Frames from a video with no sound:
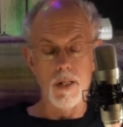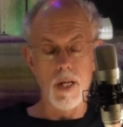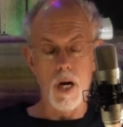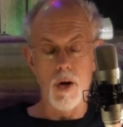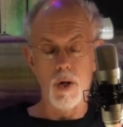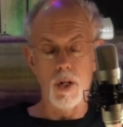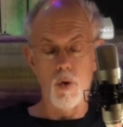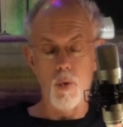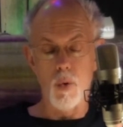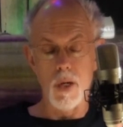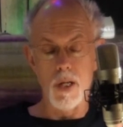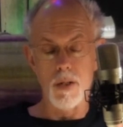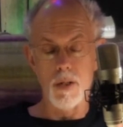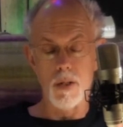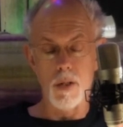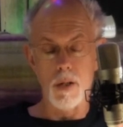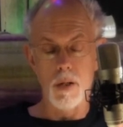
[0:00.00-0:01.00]
tearing
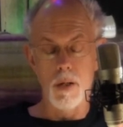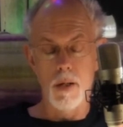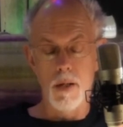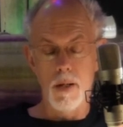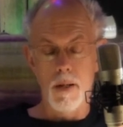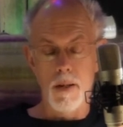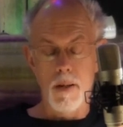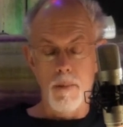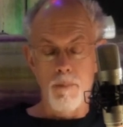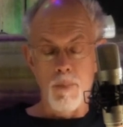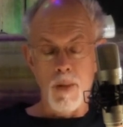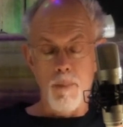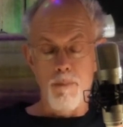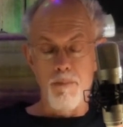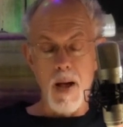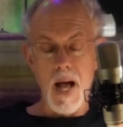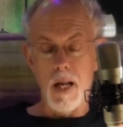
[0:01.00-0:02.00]
nor'easter,
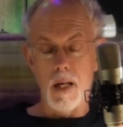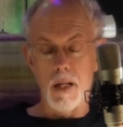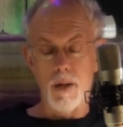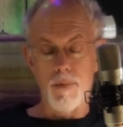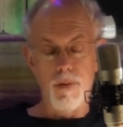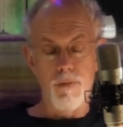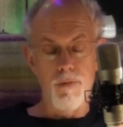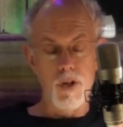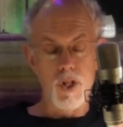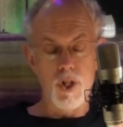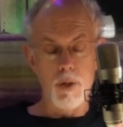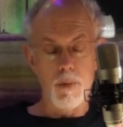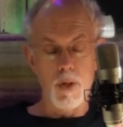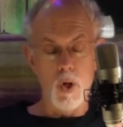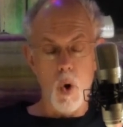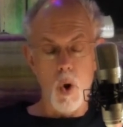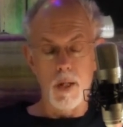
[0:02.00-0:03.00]
ballad of the
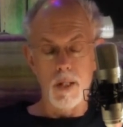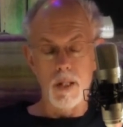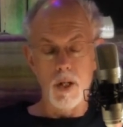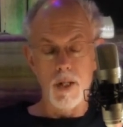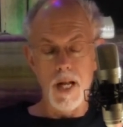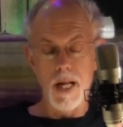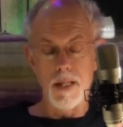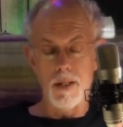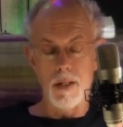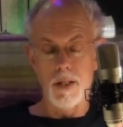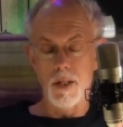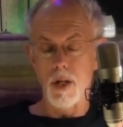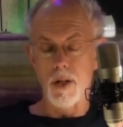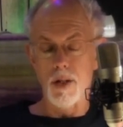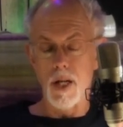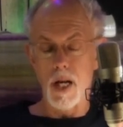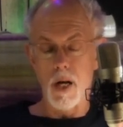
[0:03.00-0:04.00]
fishermen hauling their nets at
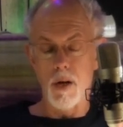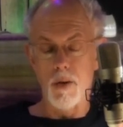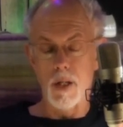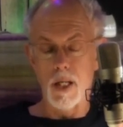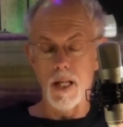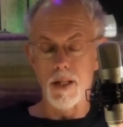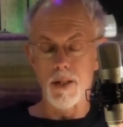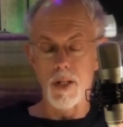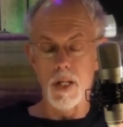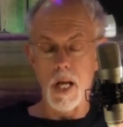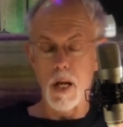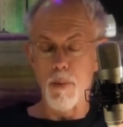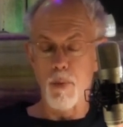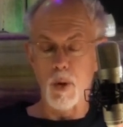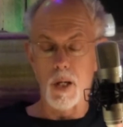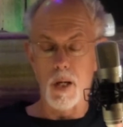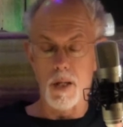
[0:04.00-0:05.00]
sundown against an
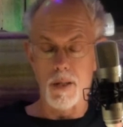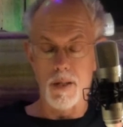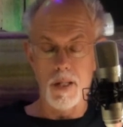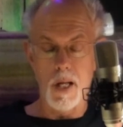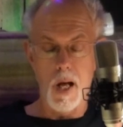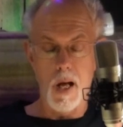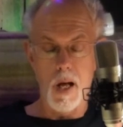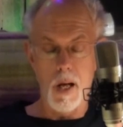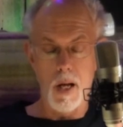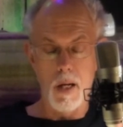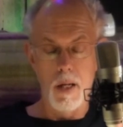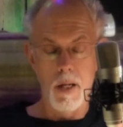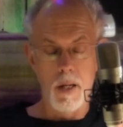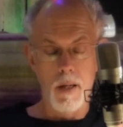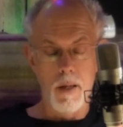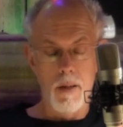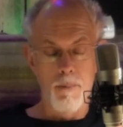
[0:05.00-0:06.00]
apricot sky,
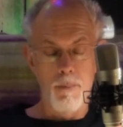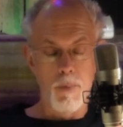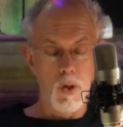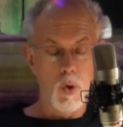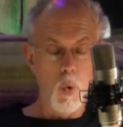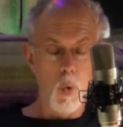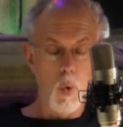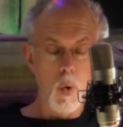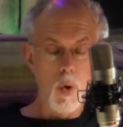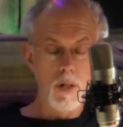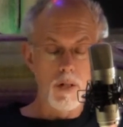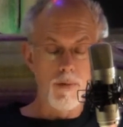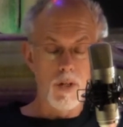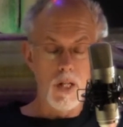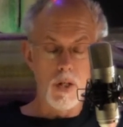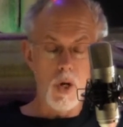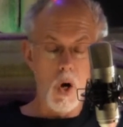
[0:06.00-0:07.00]
chords
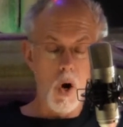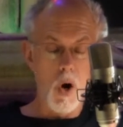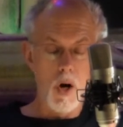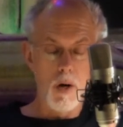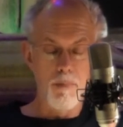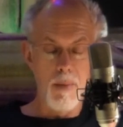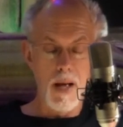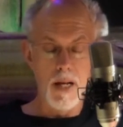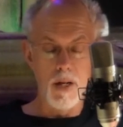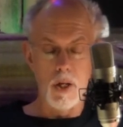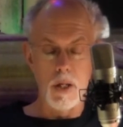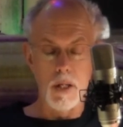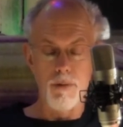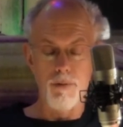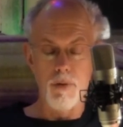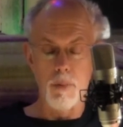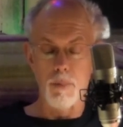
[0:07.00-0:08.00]
of guitar and
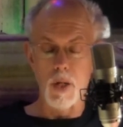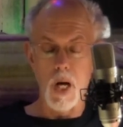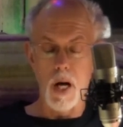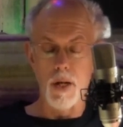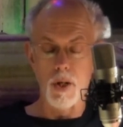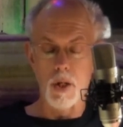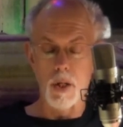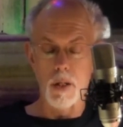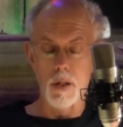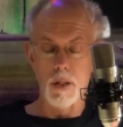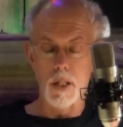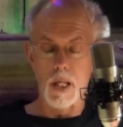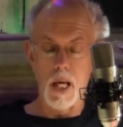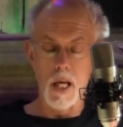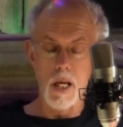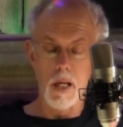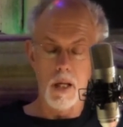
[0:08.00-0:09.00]
mandolin from gondola to
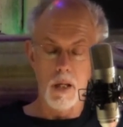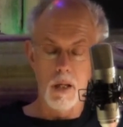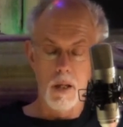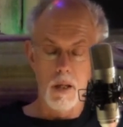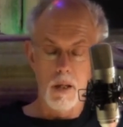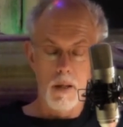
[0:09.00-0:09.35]
cake.